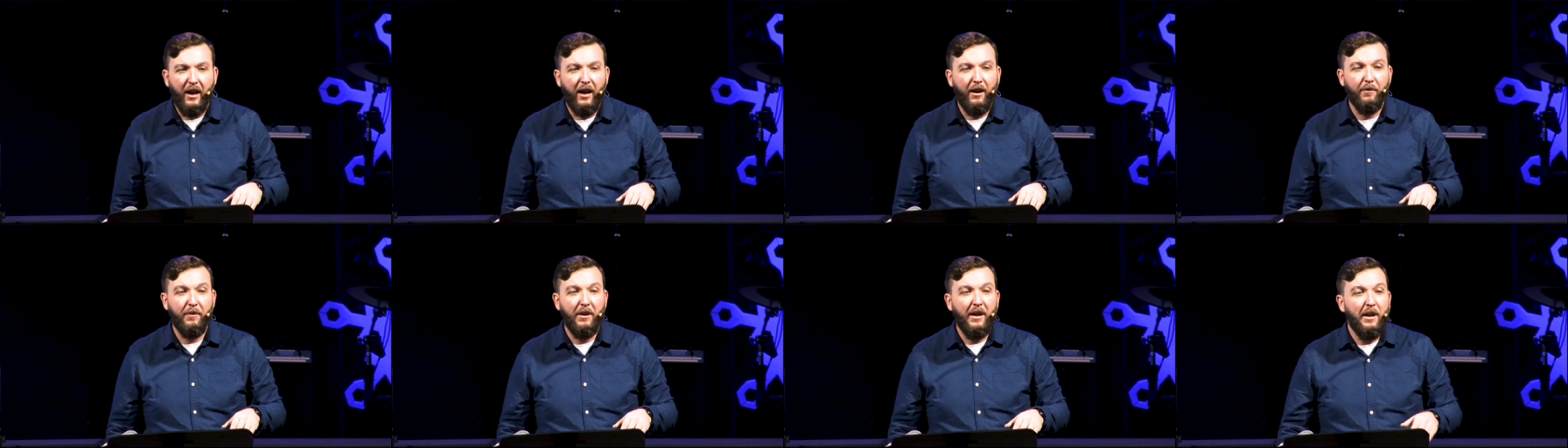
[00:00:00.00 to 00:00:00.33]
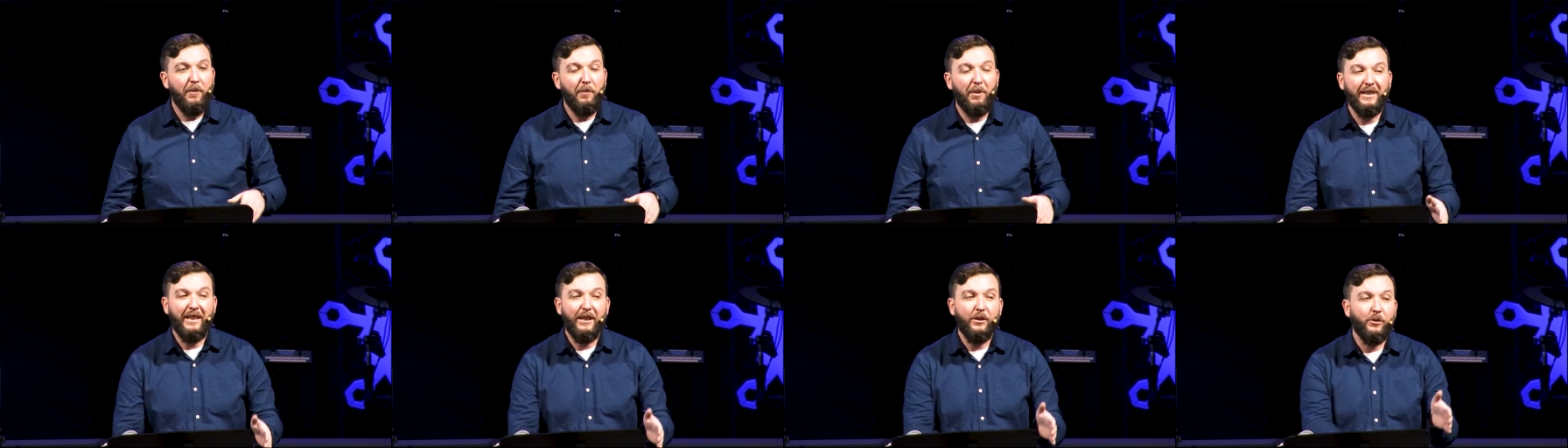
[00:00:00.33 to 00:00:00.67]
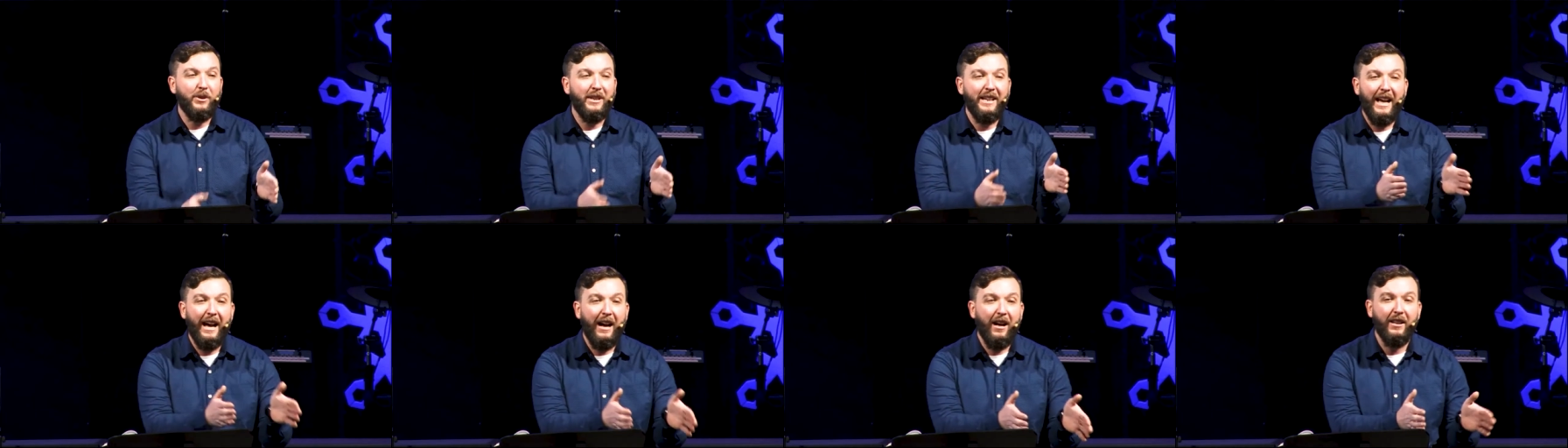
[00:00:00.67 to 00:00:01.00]
Um, but then
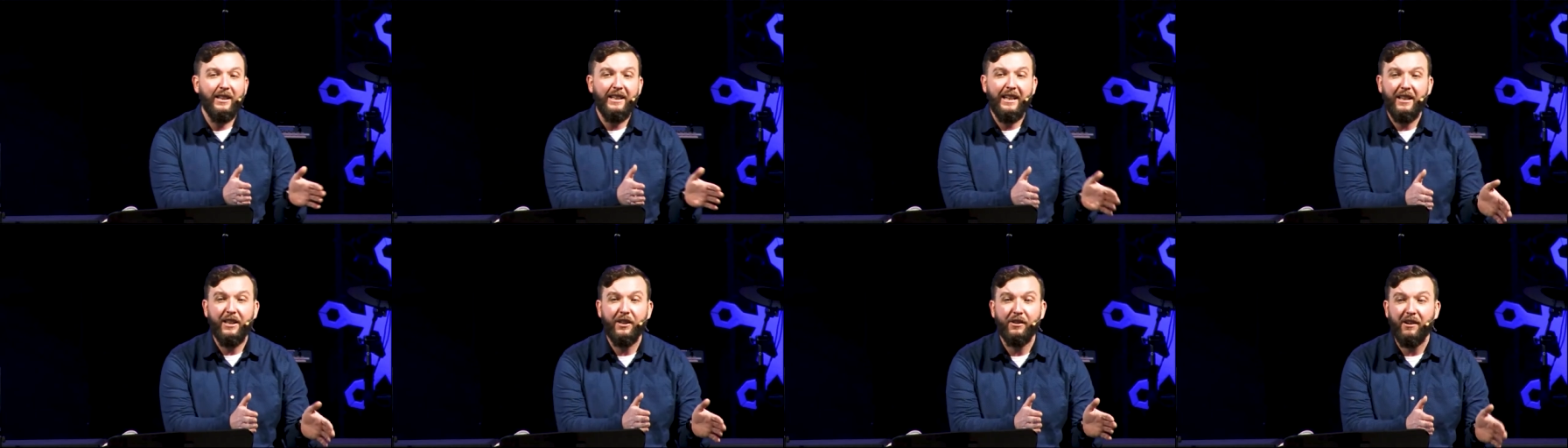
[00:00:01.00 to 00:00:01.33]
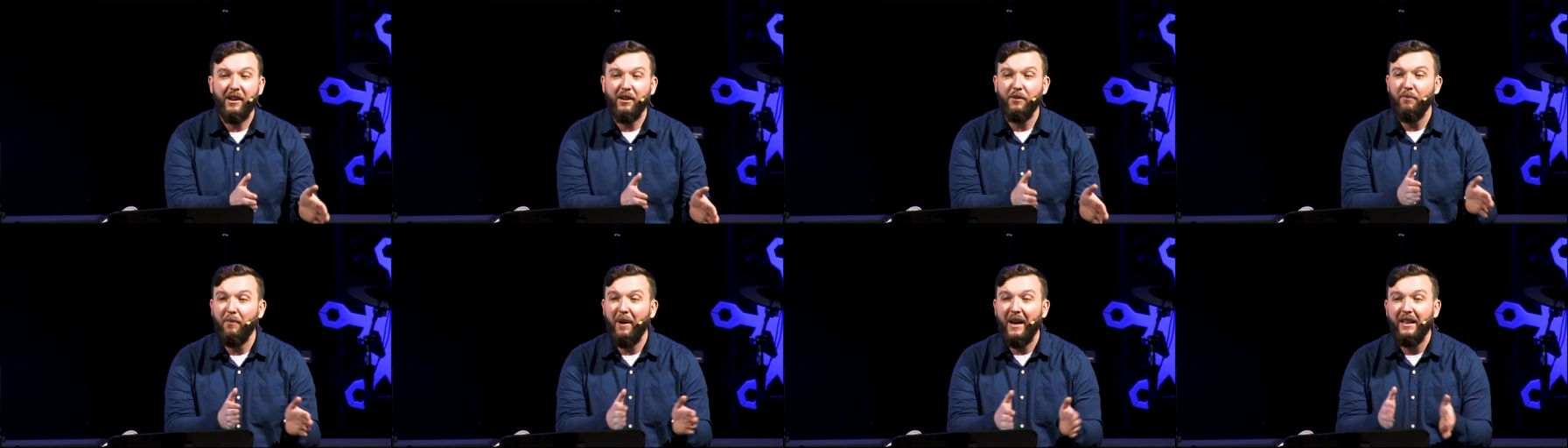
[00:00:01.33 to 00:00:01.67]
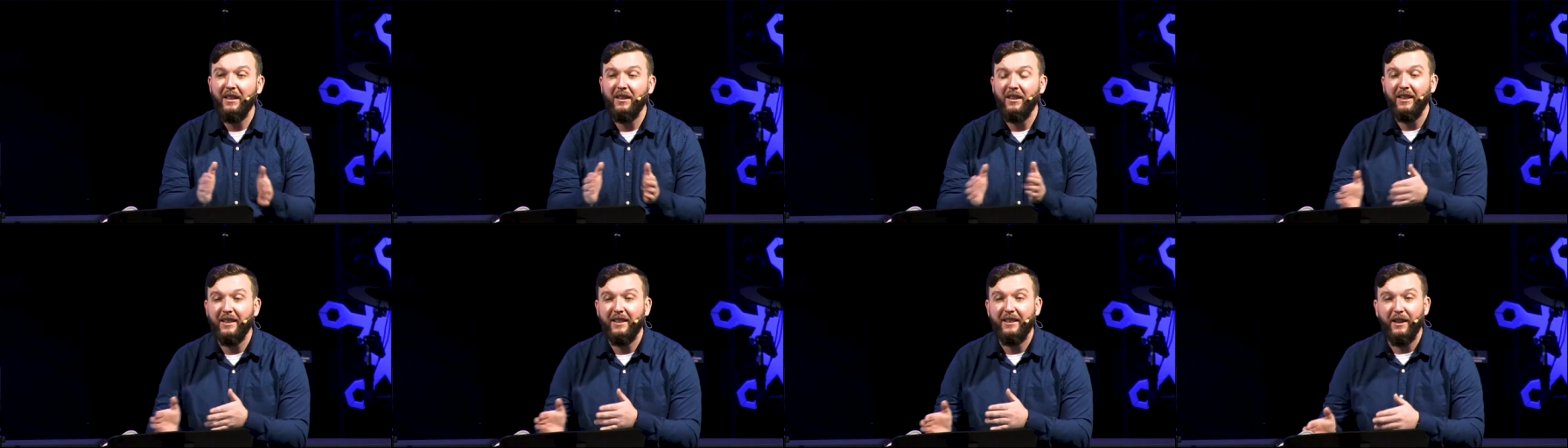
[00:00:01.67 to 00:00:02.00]
reality on the ground
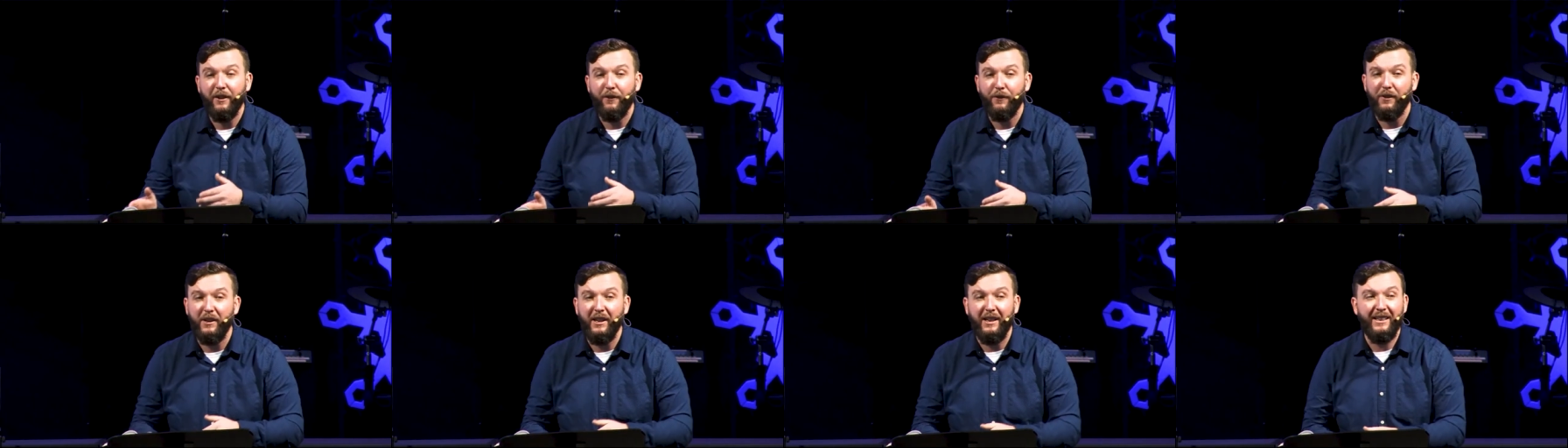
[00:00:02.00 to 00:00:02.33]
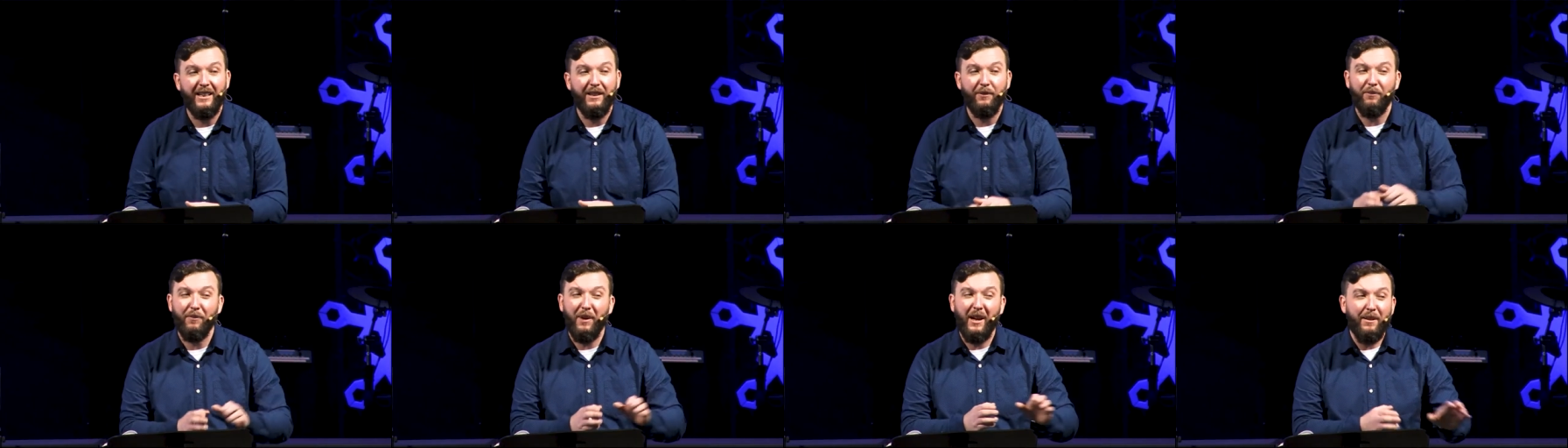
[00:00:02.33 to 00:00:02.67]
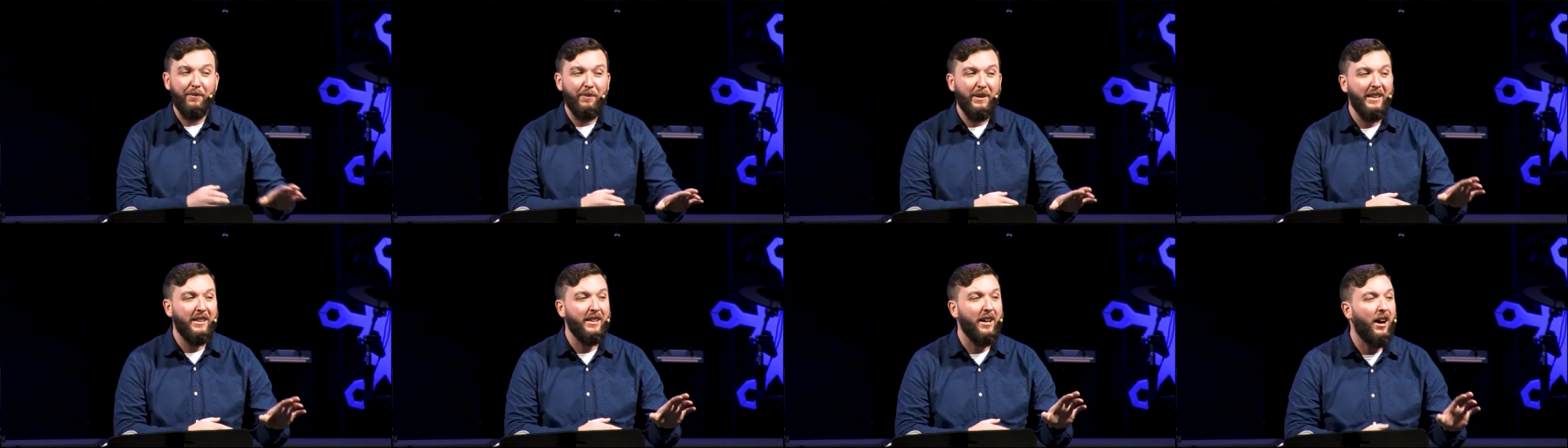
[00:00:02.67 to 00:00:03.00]
might look different and it
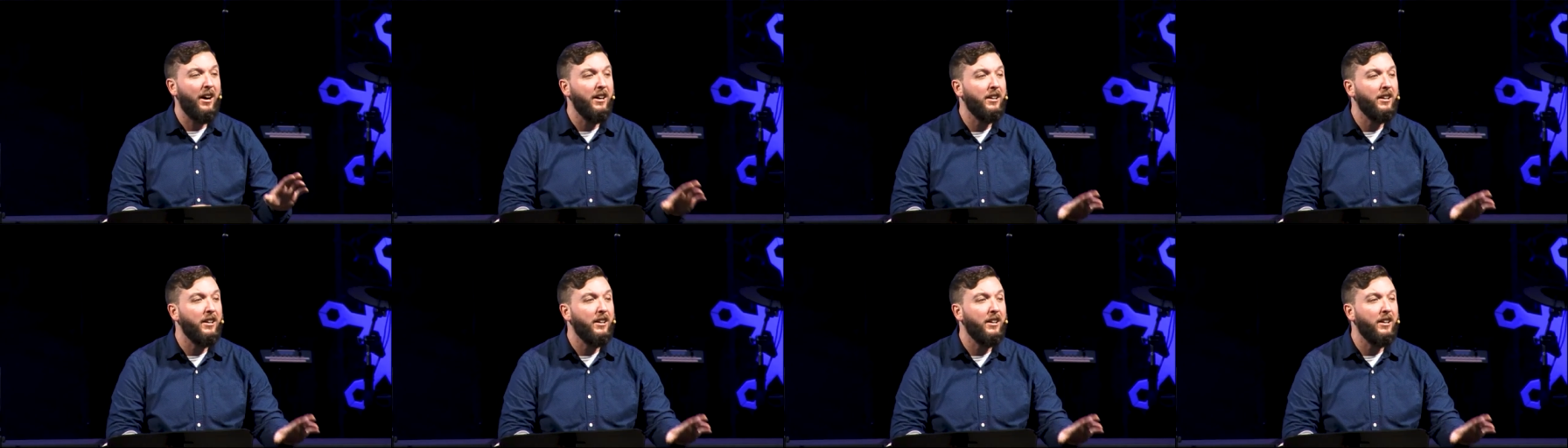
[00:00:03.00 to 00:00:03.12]
might be an